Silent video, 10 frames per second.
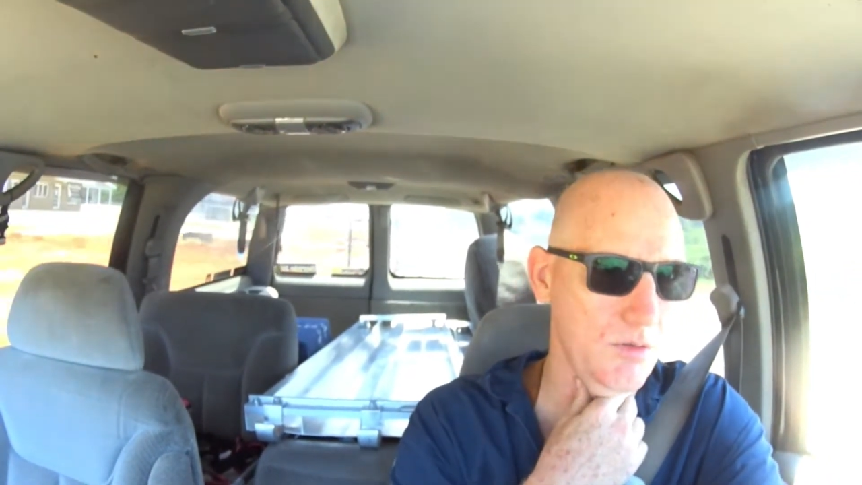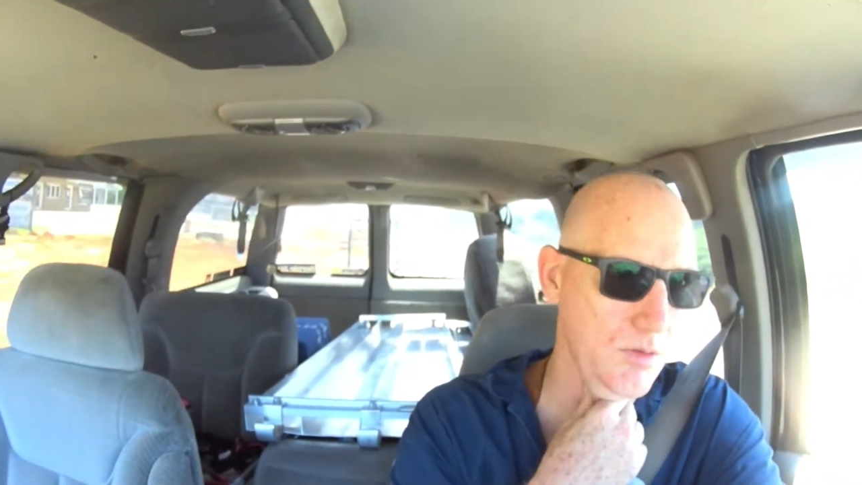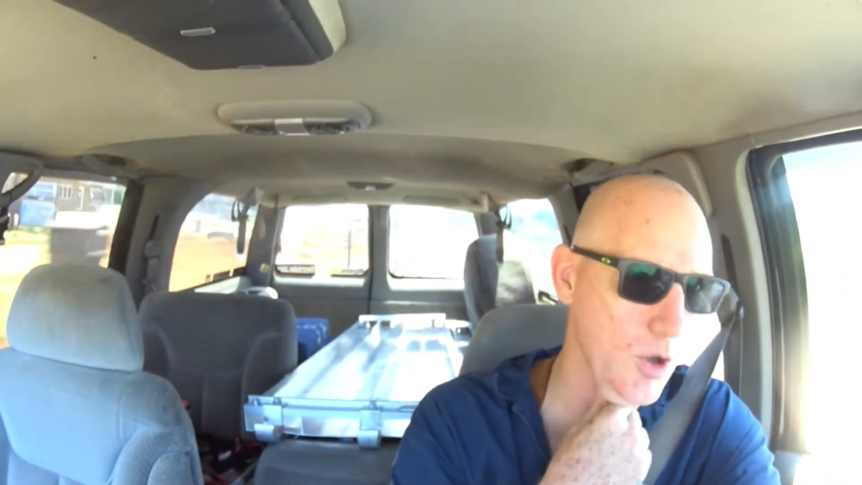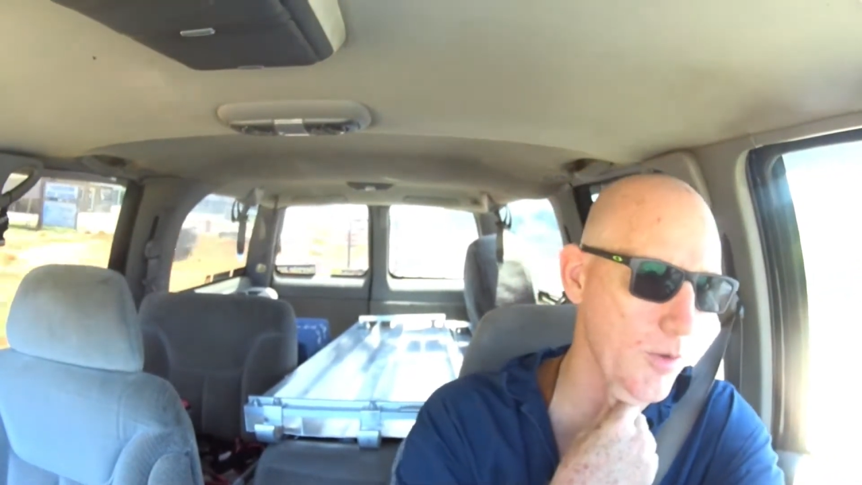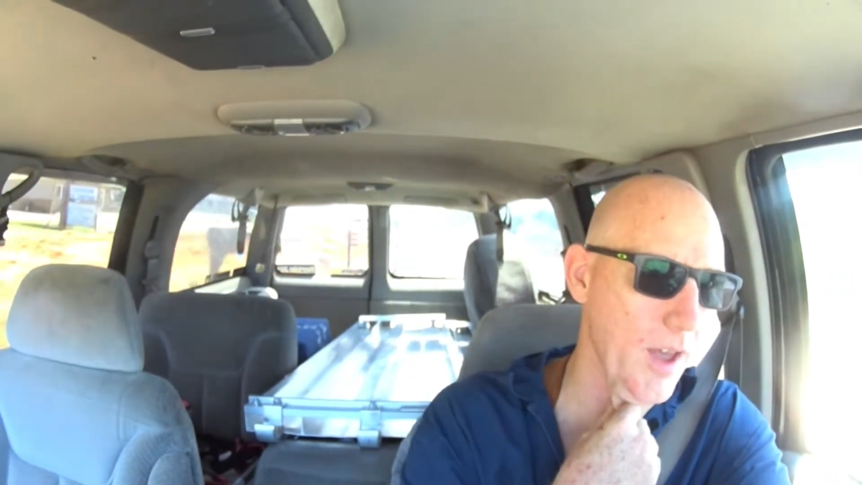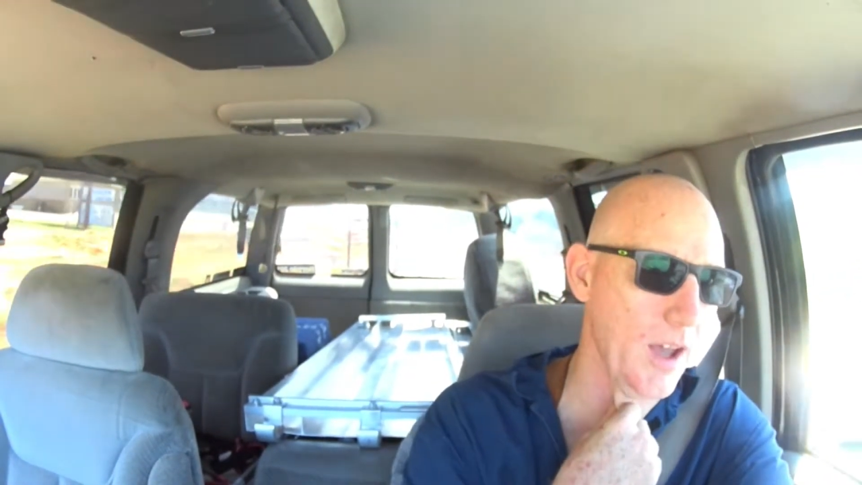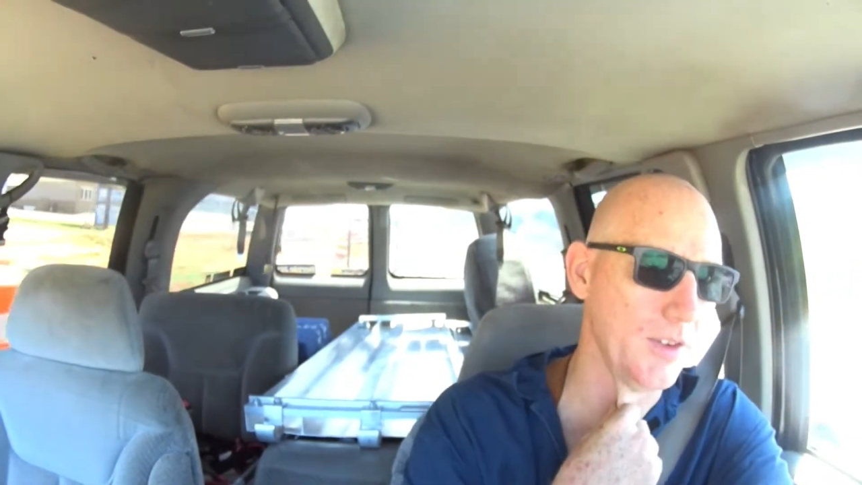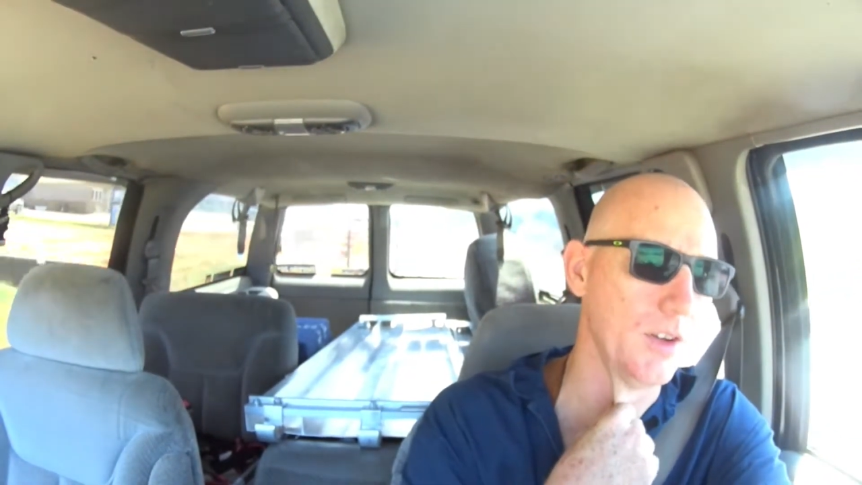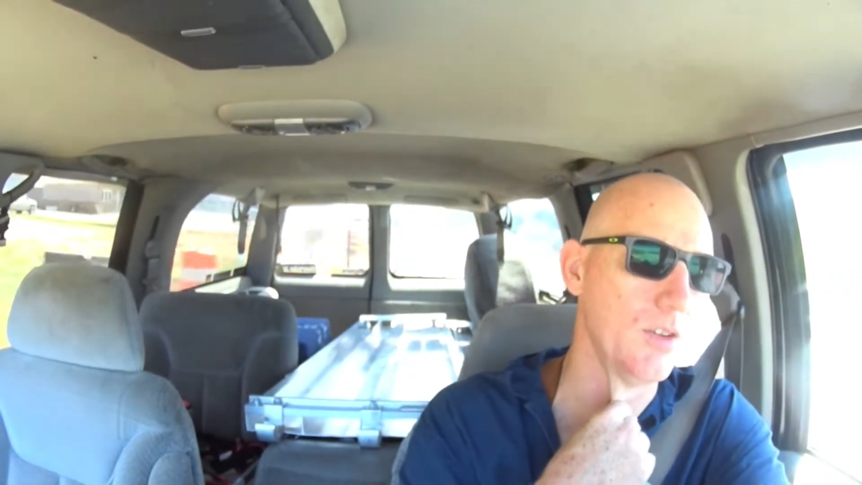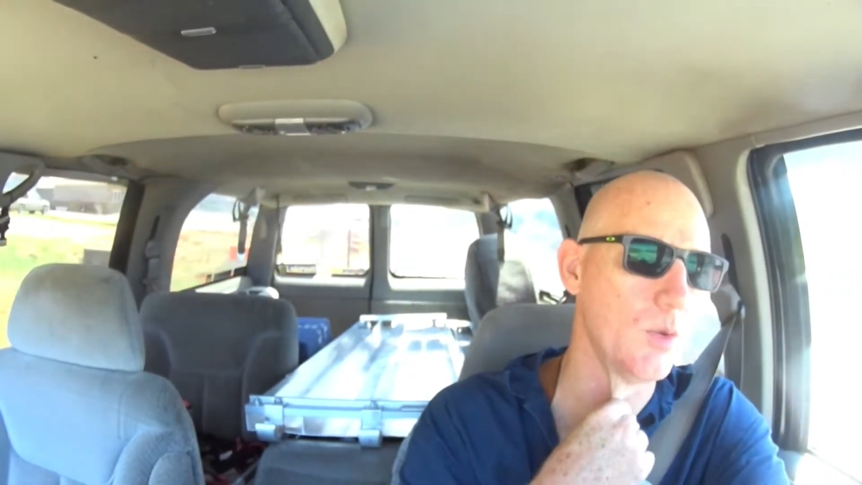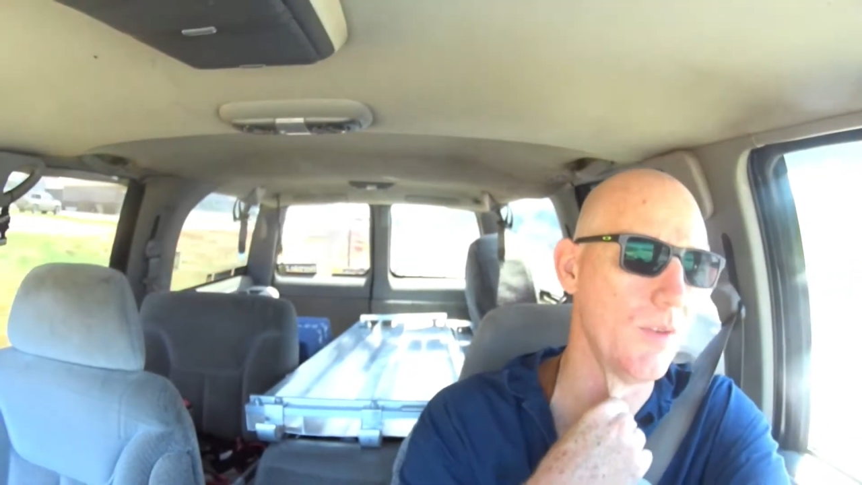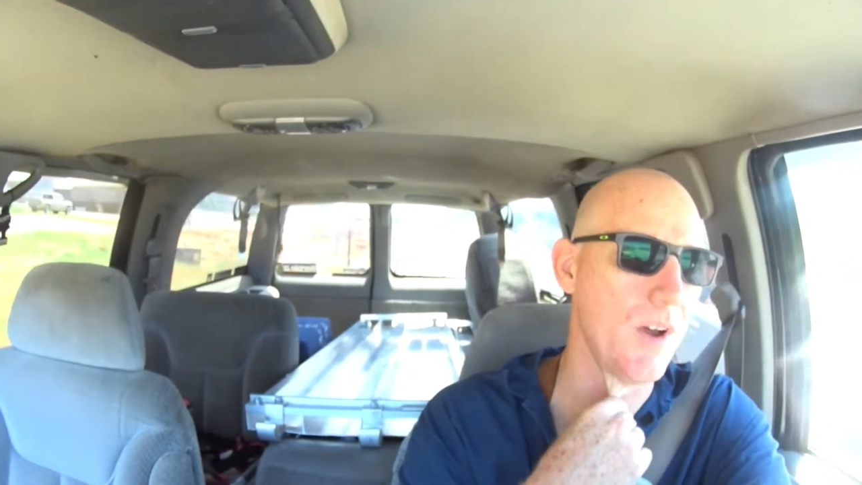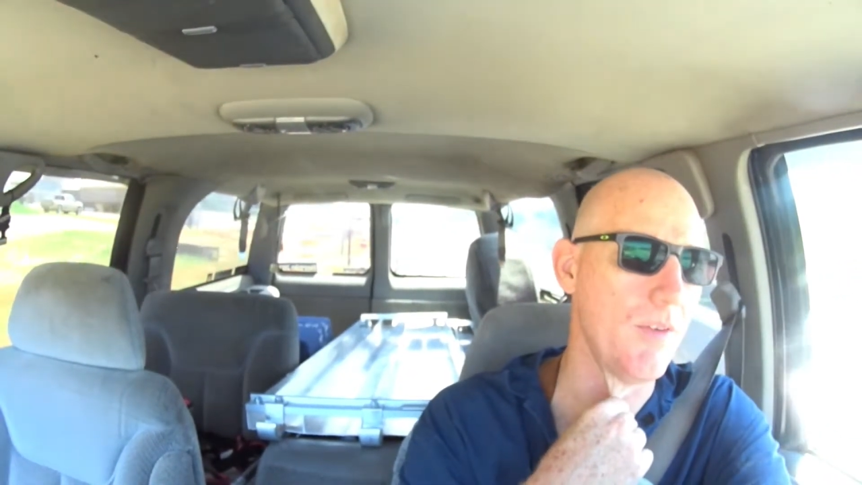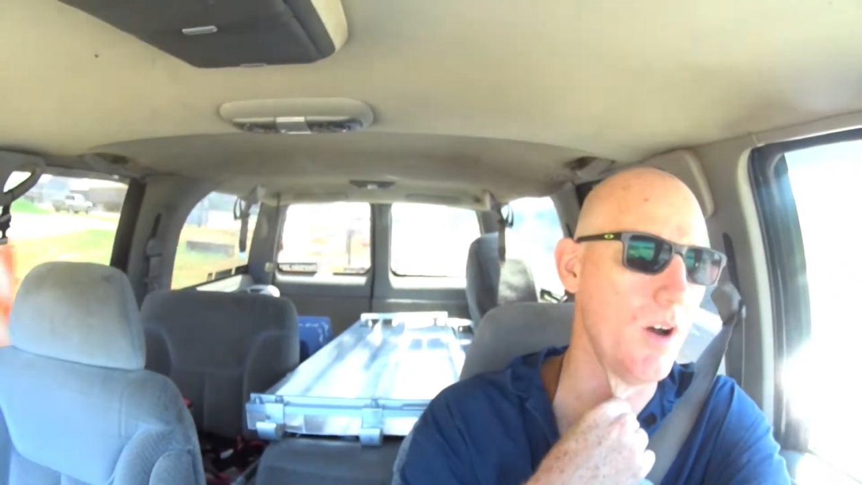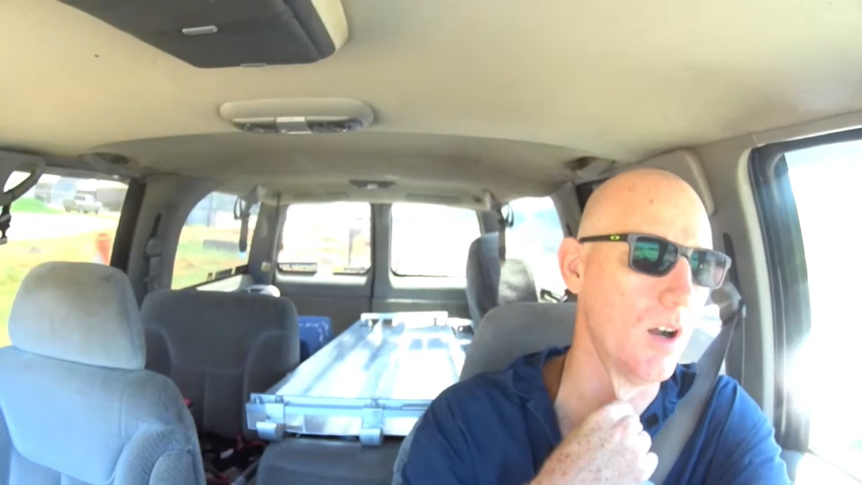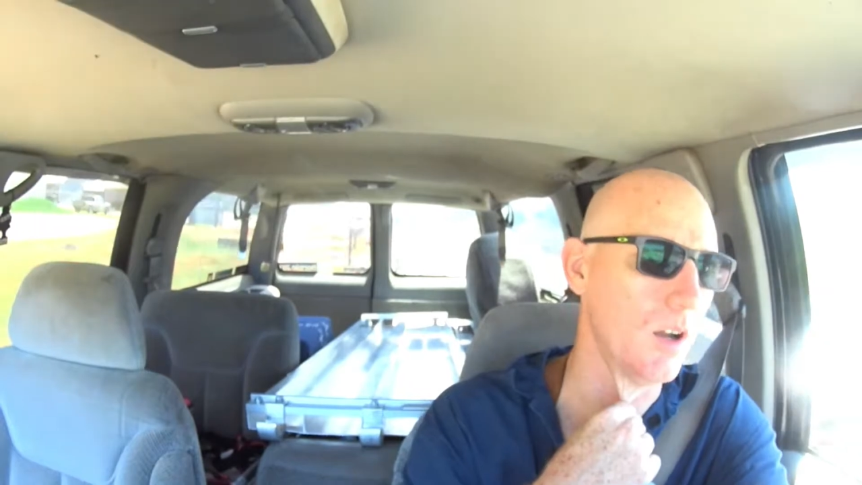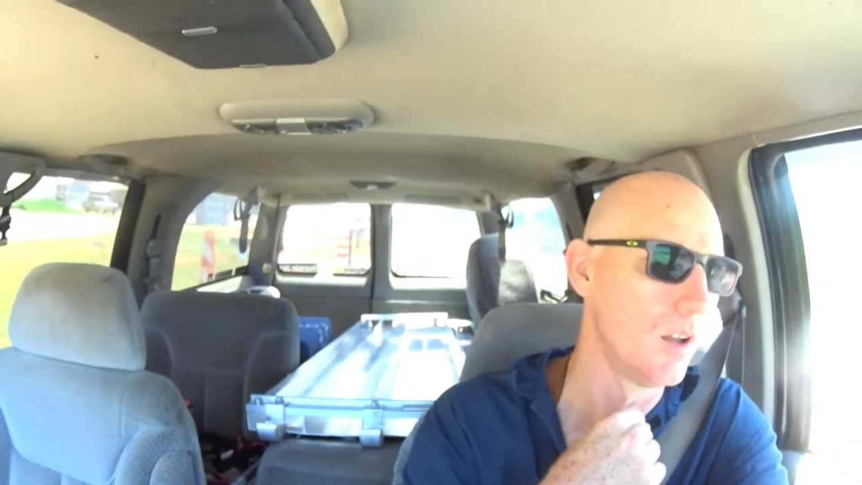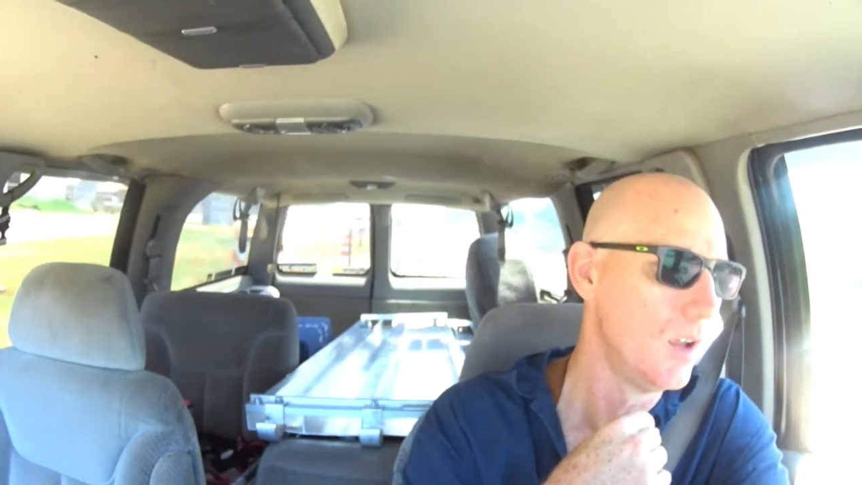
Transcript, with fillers: two thousand, twenty-five hundred.